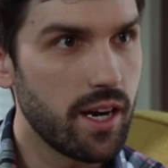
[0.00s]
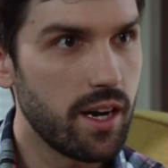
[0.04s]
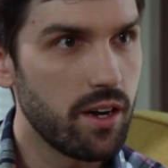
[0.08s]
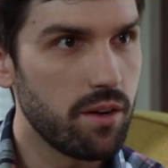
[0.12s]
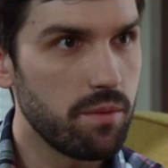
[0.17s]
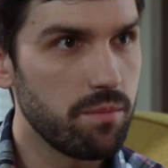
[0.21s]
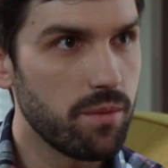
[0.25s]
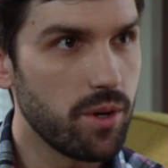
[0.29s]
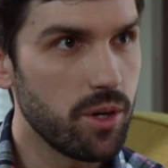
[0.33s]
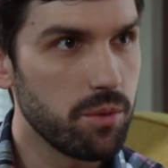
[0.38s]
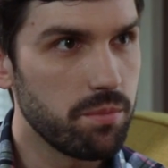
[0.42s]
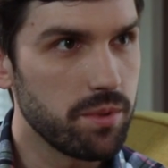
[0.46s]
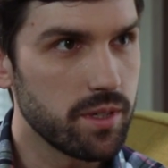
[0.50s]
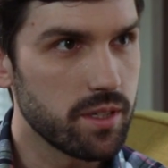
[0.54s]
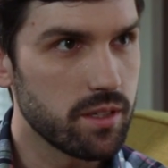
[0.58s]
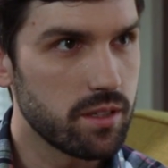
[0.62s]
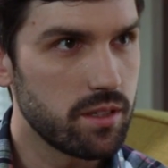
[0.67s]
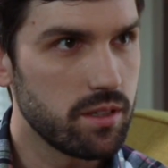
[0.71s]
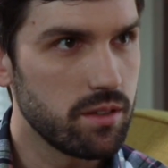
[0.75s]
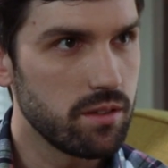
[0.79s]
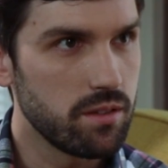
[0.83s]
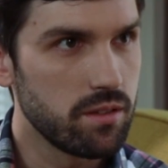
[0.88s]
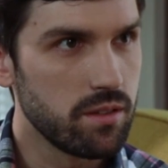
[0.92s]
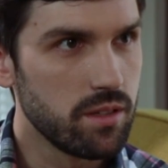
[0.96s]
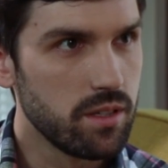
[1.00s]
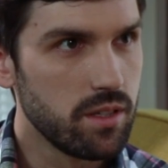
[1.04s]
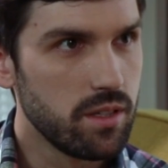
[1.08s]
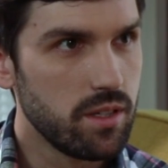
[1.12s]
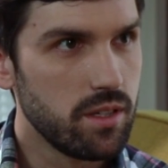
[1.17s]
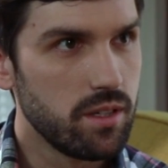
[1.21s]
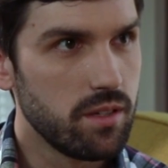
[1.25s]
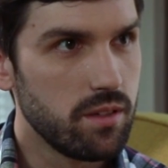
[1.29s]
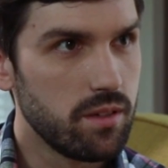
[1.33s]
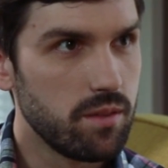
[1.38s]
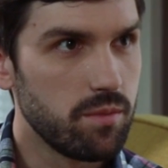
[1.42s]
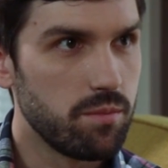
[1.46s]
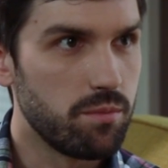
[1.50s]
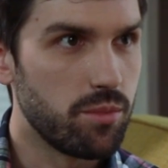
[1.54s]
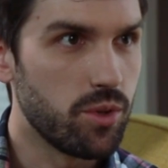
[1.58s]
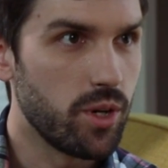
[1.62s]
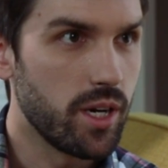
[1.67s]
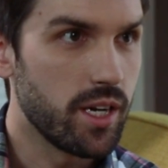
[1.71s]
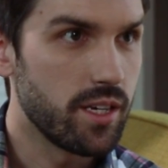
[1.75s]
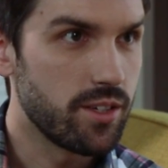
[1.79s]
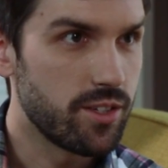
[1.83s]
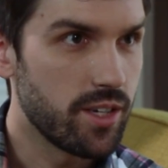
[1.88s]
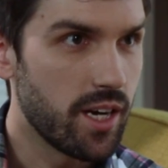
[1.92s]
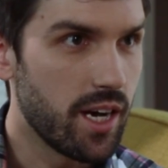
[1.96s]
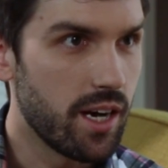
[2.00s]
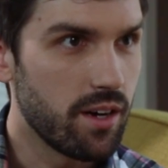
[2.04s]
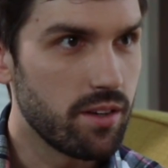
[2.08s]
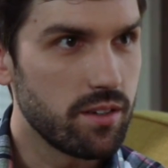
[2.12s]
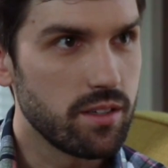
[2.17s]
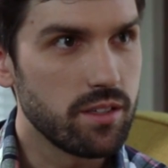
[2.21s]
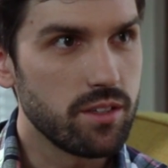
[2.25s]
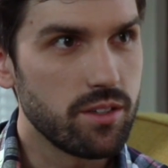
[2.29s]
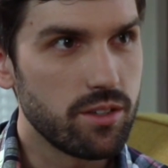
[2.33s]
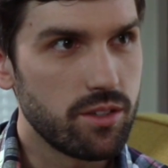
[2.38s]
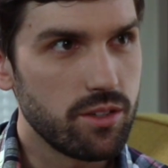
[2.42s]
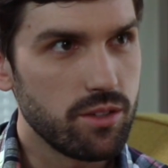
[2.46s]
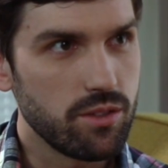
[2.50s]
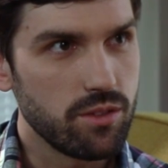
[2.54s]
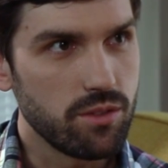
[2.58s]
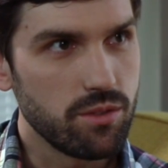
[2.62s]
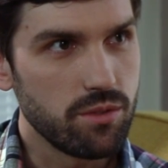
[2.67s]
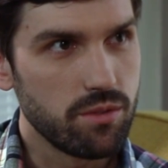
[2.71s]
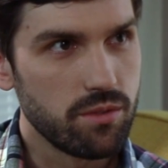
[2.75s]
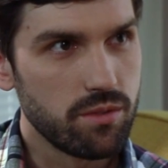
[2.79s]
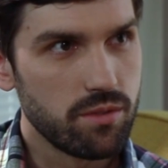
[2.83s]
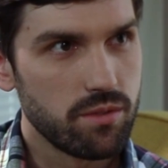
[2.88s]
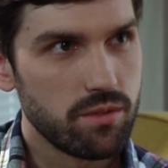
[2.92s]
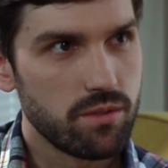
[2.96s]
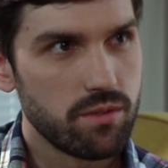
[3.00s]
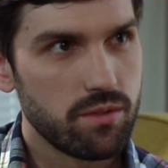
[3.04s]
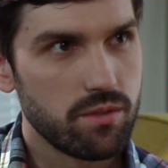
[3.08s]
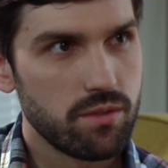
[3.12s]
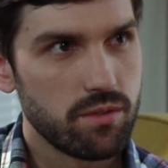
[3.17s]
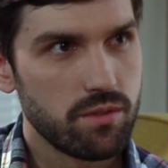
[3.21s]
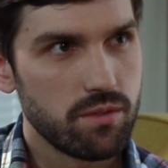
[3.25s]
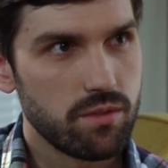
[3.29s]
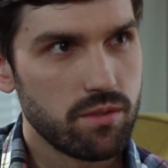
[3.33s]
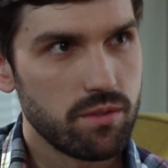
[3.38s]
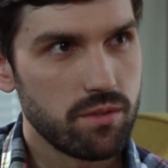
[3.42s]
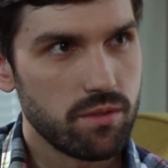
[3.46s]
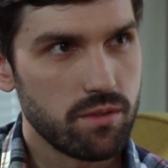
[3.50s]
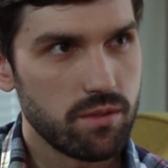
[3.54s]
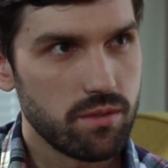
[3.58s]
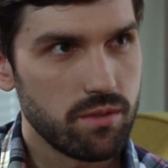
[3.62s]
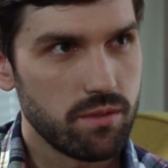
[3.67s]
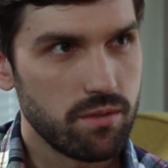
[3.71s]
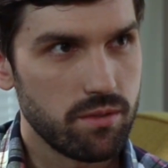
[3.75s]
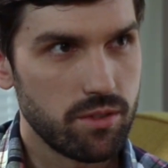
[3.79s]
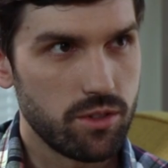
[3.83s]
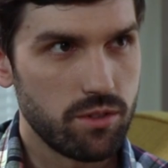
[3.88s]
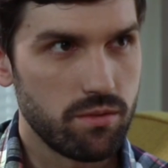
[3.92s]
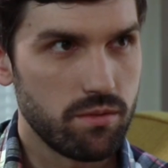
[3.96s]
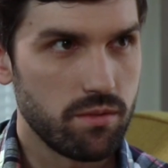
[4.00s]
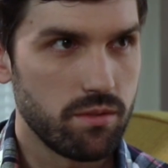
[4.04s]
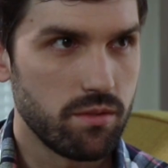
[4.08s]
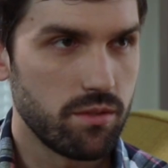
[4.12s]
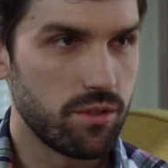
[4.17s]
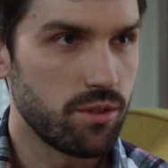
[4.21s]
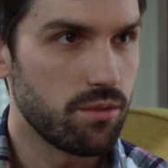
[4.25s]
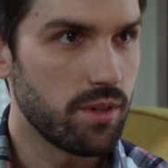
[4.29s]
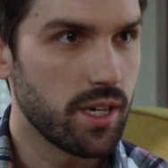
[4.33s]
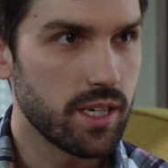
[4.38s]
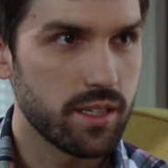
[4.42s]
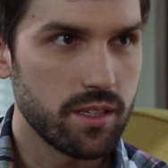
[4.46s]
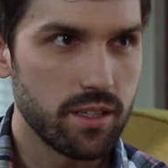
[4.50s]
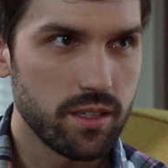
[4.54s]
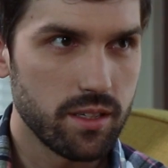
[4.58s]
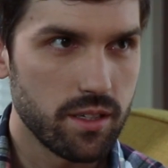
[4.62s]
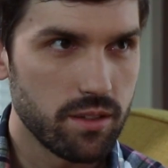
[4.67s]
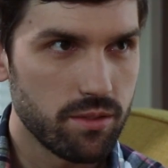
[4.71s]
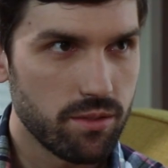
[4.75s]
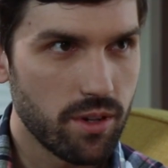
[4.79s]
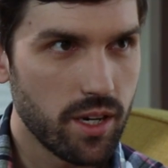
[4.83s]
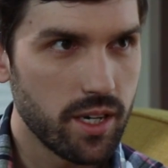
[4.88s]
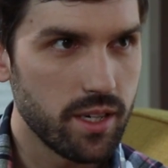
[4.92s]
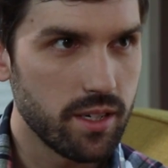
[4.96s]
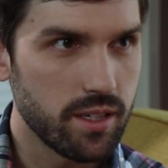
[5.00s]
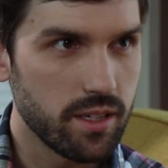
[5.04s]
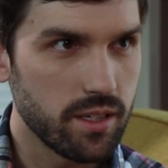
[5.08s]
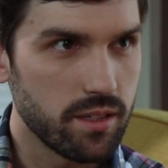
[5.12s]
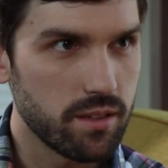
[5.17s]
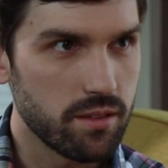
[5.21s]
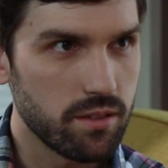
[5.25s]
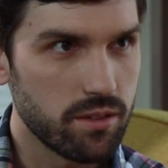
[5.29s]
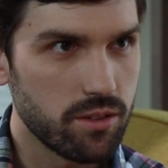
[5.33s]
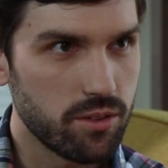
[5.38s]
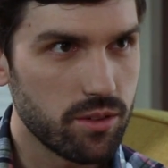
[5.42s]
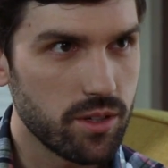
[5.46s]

now I'm hoping to branch out into uh-huh directing and writing and